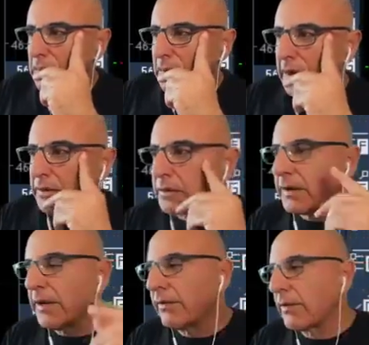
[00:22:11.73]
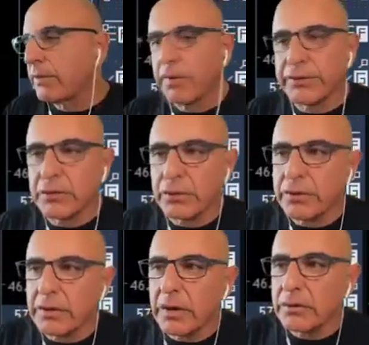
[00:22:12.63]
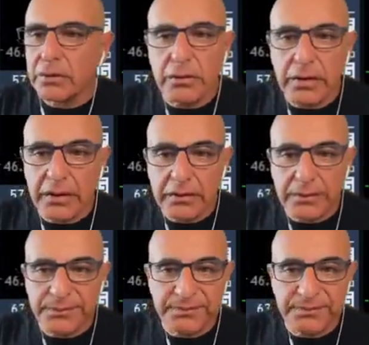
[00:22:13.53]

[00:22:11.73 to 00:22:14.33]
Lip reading: I don't really have the profit cushion now to do that.